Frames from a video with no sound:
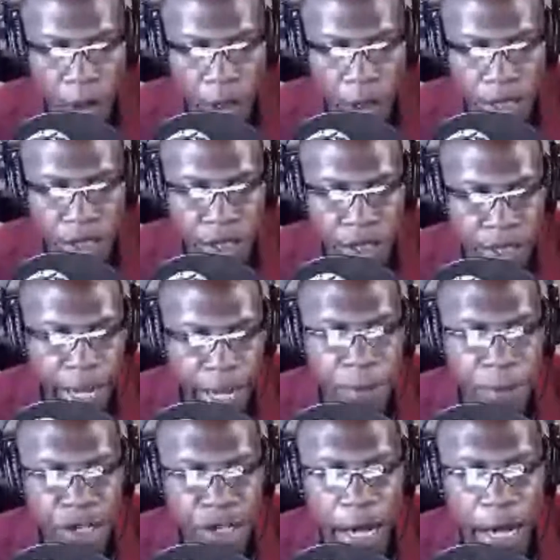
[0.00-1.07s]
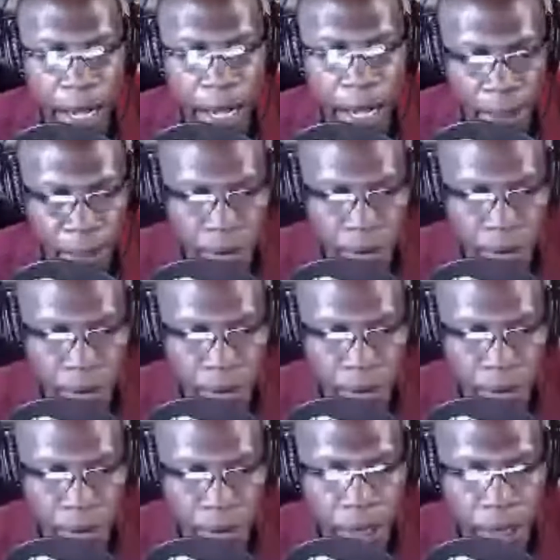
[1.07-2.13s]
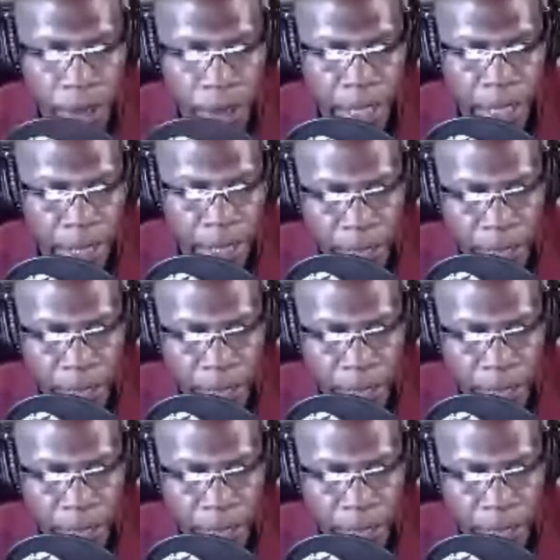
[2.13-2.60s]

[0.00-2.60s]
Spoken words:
It's a damn shame that